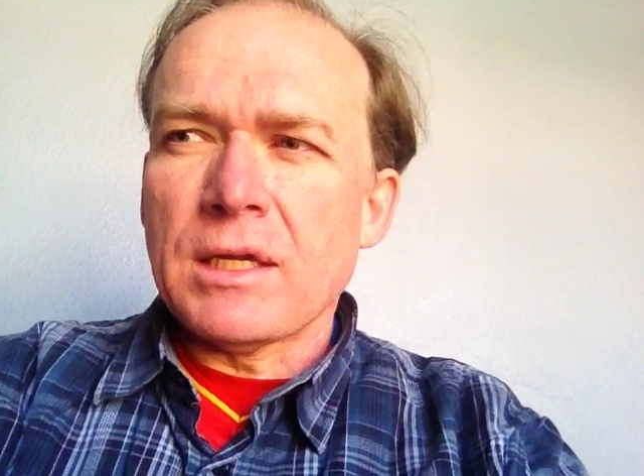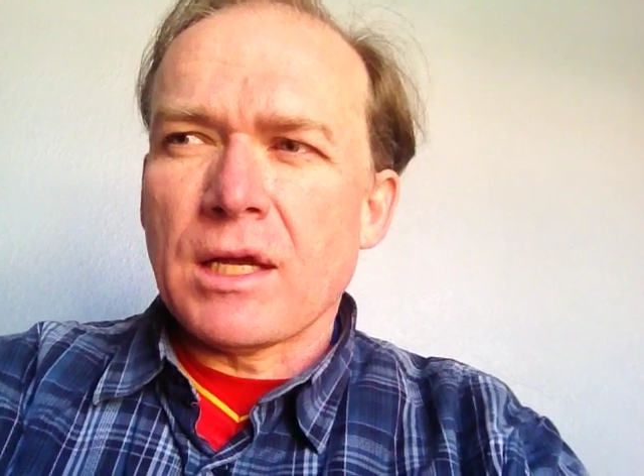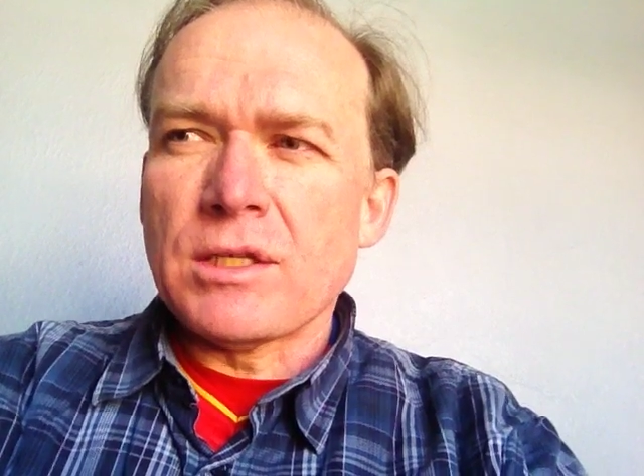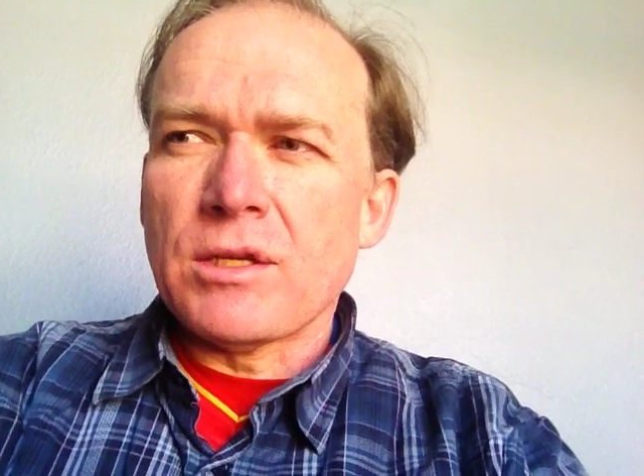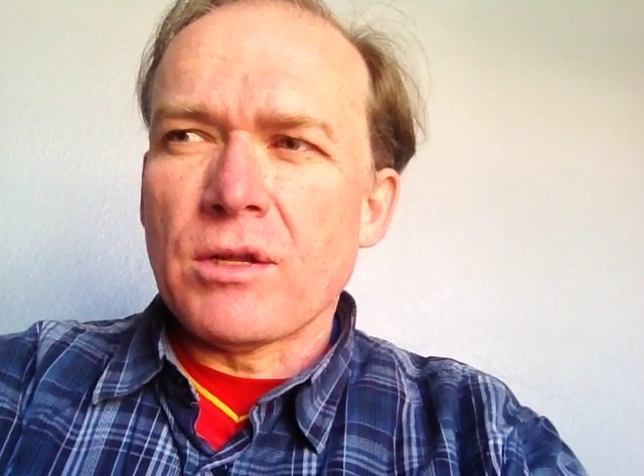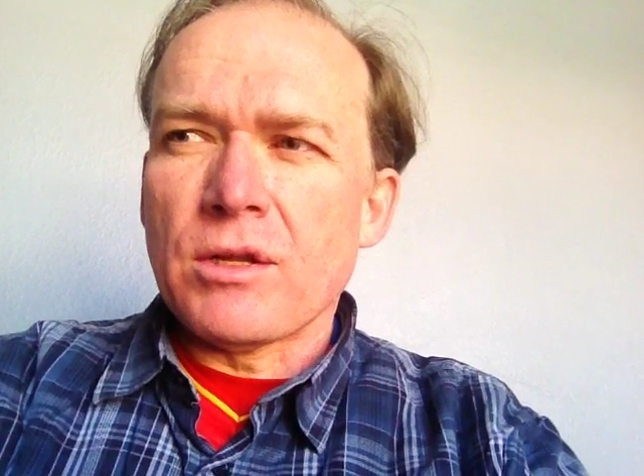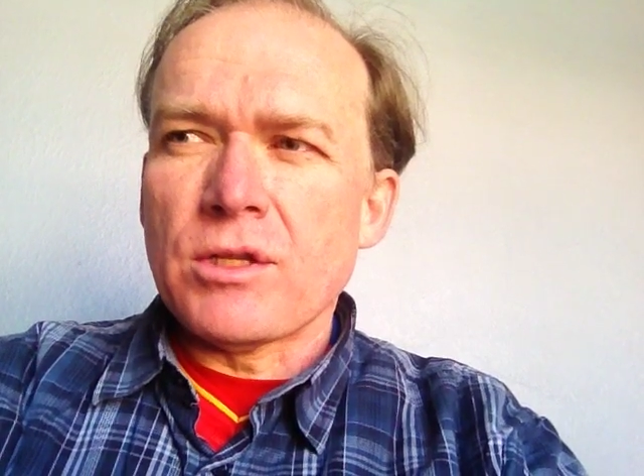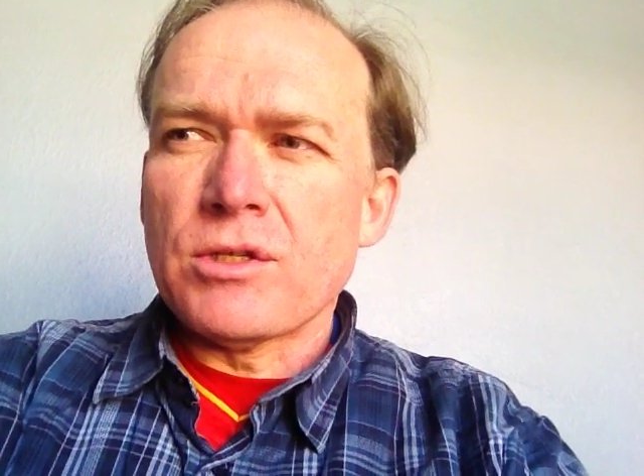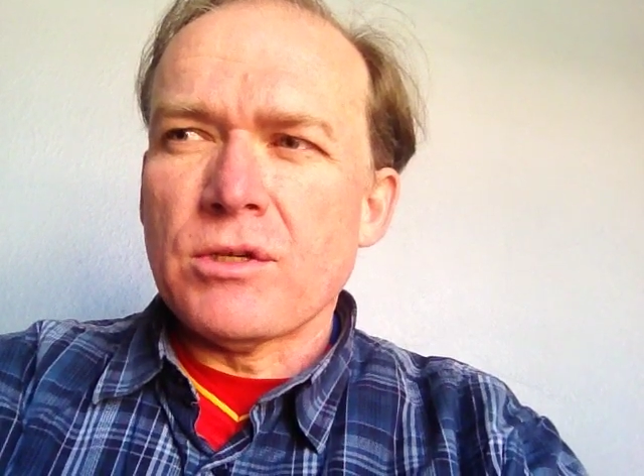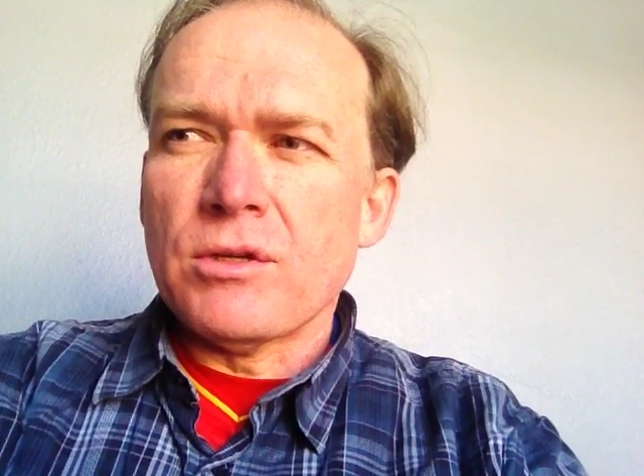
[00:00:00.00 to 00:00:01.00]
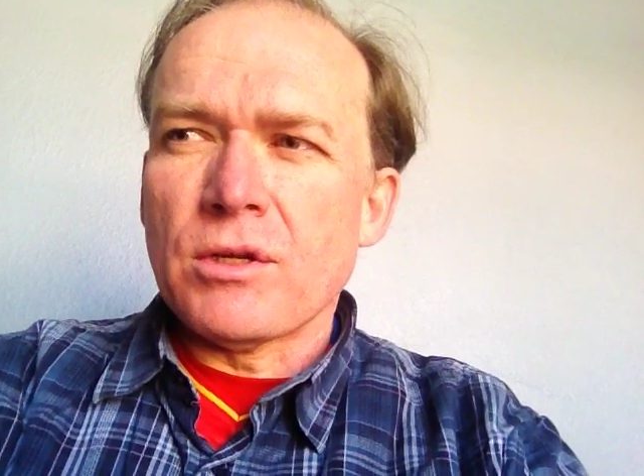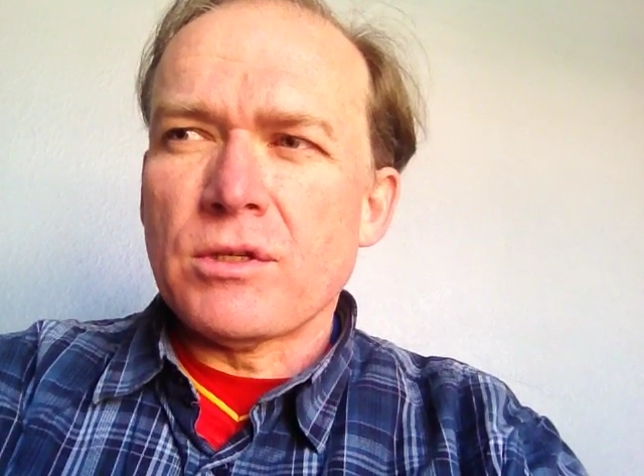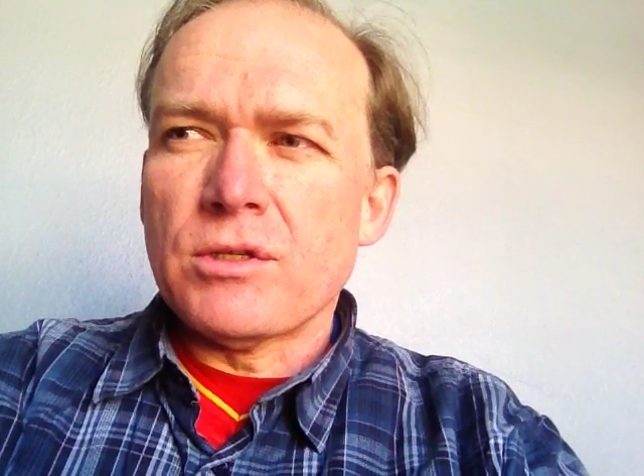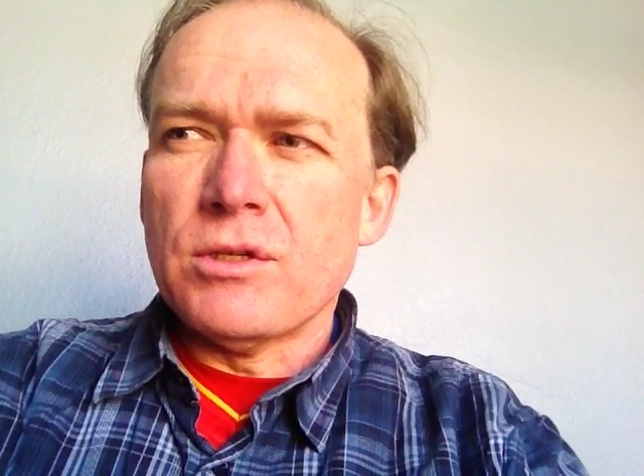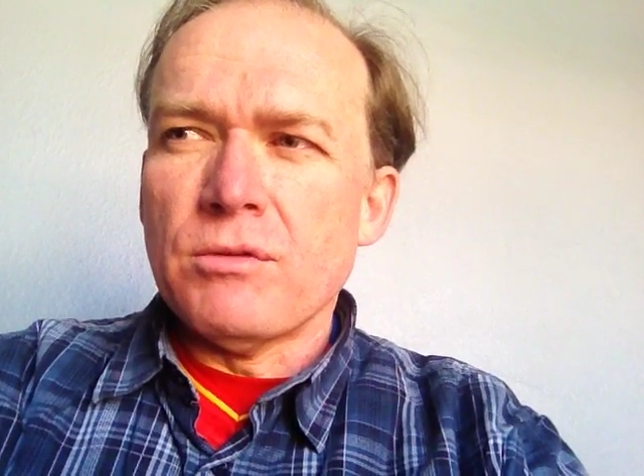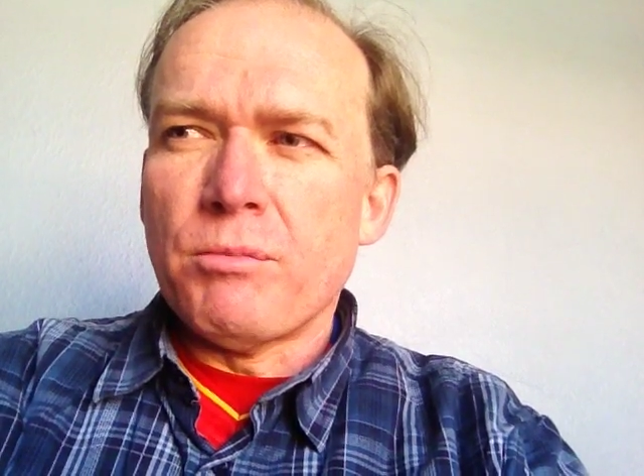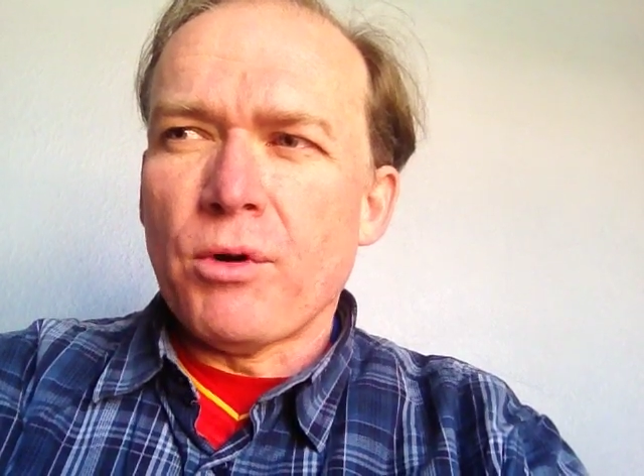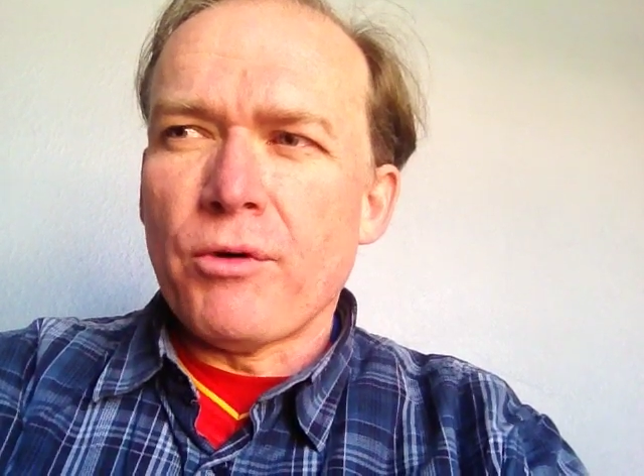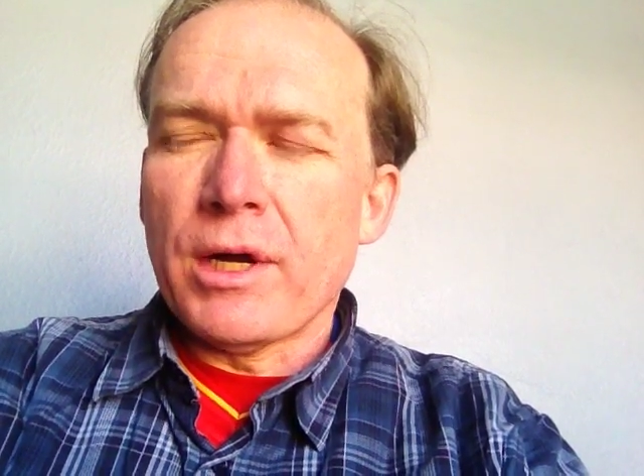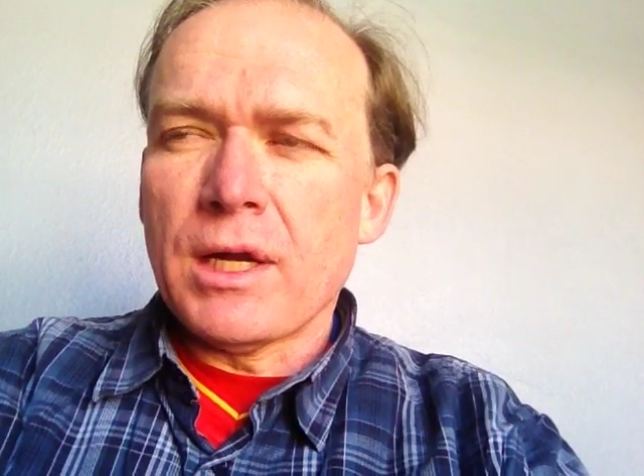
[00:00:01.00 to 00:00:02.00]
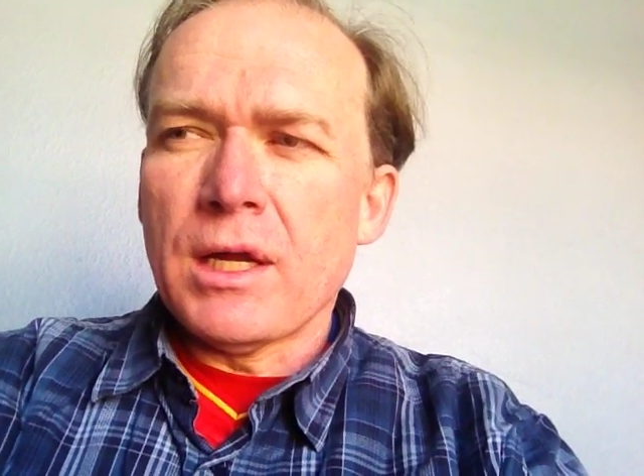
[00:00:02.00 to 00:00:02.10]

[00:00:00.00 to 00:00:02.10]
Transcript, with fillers: yeah, so not, not, too, not too boring.